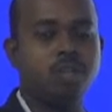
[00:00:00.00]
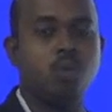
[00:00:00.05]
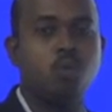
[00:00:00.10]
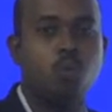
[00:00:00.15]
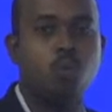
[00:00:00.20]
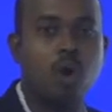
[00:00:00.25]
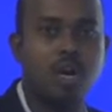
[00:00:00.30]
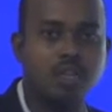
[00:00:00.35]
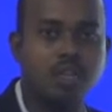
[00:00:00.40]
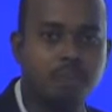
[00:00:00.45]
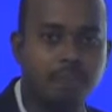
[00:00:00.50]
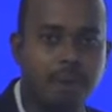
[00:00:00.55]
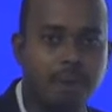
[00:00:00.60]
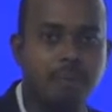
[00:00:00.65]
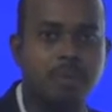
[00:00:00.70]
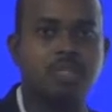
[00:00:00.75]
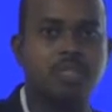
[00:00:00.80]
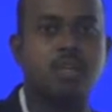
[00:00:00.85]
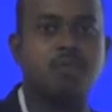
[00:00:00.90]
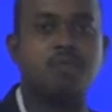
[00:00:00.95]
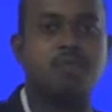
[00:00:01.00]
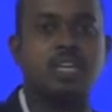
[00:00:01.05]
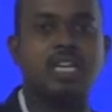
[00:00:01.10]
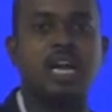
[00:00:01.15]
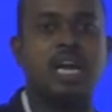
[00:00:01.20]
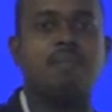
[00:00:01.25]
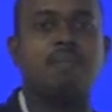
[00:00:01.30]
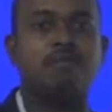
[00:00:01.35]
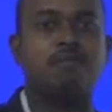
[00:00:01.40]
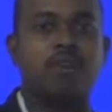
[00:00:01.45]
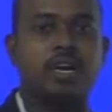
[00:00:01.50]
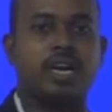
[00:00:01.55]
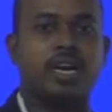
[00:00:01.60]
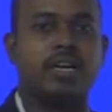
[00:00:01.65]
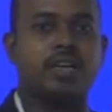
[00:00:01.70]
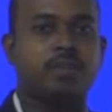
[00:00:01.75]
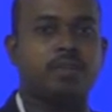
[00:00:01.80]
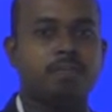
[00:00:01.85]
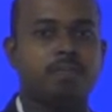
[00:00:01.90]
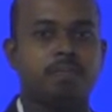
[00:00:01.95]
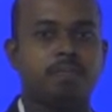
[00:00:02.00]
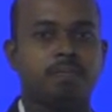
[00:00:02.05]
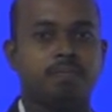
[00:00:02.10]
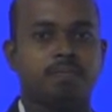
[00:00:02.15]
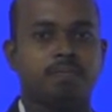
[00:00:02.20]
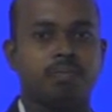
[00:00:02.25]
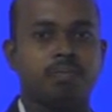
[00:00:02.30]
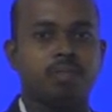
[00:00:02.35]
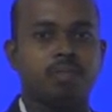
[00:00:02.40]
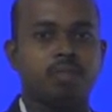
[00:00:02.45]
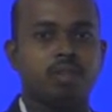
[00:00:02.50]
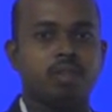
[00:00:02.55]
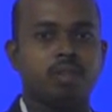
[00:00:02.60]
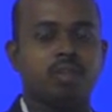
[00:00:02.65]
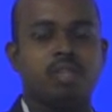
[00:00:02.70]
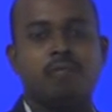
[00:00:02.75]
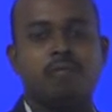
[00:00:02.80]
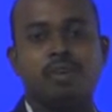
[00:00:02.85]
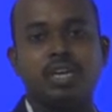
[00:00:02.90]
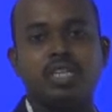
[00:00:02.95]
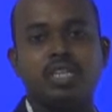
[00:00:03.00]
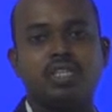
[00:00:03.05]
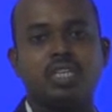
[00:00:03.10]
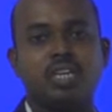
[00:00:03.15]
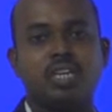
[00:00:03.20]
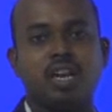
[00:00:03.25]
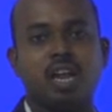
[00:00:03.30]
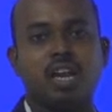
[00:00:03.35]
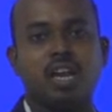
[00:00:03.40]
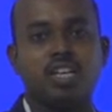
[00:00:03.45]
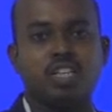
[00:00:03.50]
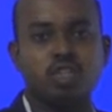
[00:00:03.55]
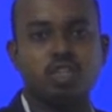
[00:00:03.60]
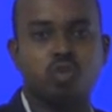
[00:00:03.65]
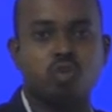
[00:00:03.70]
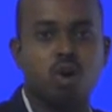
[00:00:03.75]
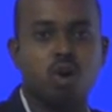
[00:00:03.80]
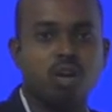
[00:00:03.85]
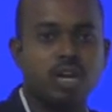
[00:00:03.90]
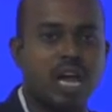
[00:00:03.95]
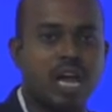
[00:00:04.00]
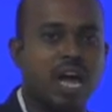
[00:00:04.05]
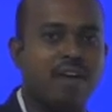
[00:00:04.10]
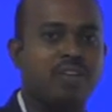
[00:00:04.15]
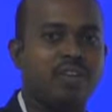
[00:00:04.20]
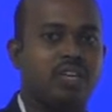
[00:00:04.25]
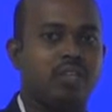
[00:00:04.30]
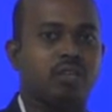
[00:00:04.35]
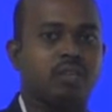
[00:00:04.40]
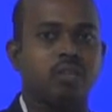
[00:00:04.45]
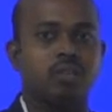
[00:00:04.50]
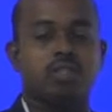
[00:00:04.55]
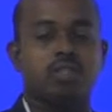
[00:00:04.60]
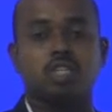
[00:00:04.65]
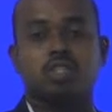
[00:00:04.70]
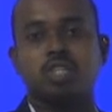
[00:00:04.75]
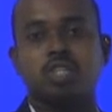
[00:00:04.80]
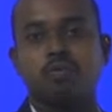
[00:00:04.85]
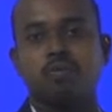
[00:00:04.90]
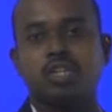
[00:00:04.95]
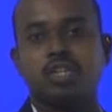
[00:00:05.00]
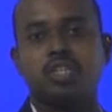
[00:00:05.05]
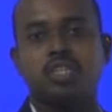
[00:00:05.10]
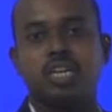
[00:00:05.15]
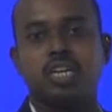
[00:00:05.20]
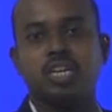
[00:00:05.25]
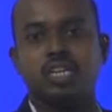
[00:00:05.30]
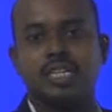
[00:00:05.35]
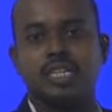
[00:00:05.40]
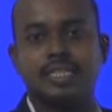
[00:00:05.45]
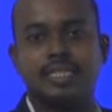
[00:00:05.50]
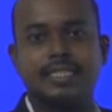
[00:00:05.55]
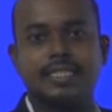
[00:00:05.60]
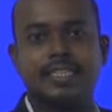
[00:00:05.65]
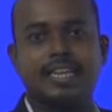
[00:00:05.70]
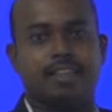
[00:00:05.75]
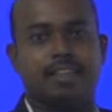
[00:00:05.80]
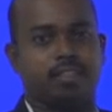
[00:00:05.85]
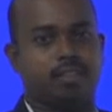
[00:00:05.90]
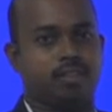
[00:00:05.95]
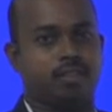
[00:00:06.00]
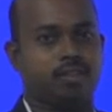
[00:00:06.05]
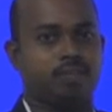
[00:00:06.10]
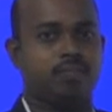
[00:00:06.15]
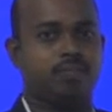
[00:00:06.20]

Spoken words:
What is the purpose of pre-amplifier? The weak signal it is not having the sufficient strength.